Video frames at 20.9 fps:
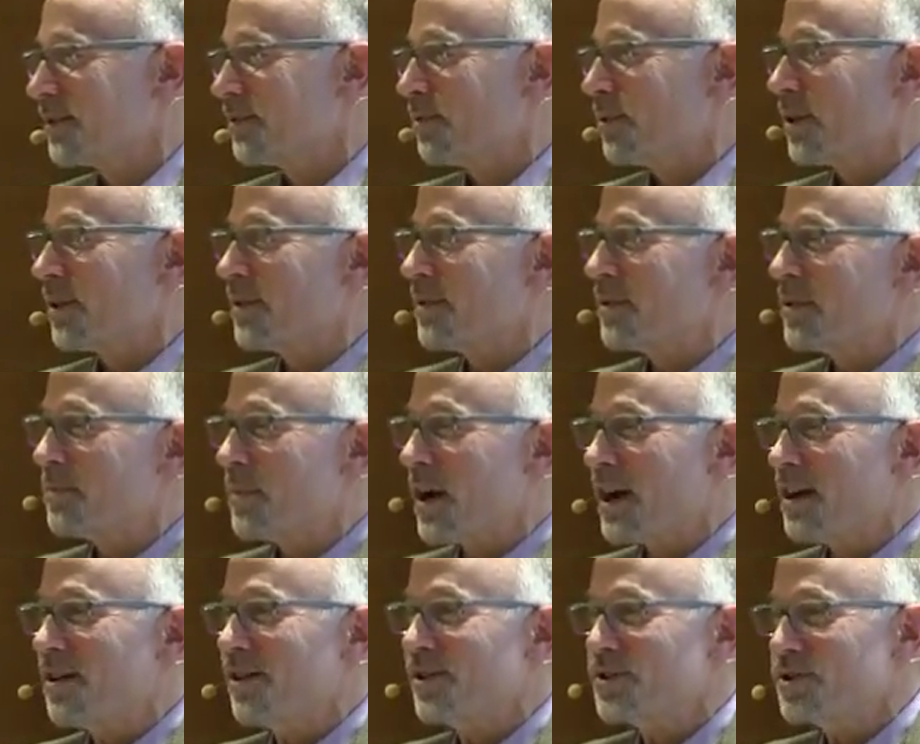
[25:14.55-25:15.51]
what in
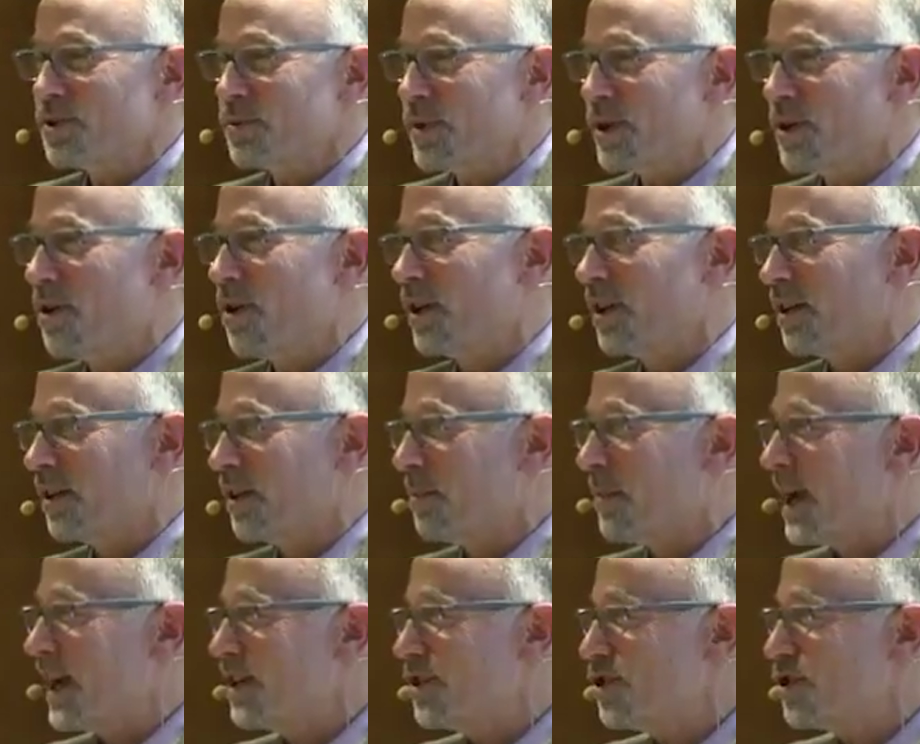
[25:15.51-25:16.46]
my culture we call a
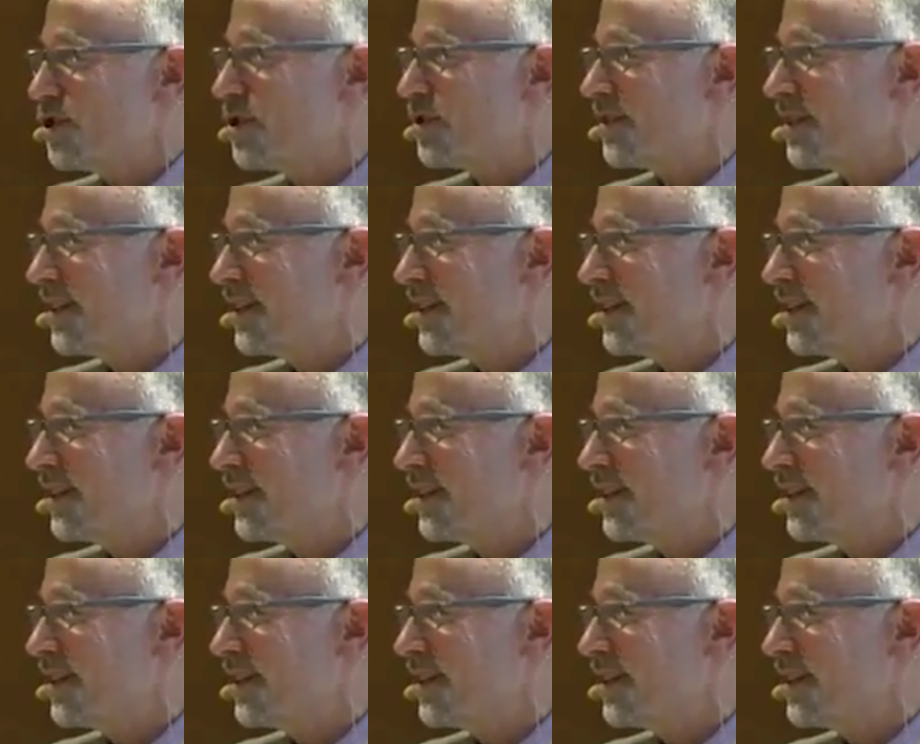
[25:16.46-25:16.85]
mensch,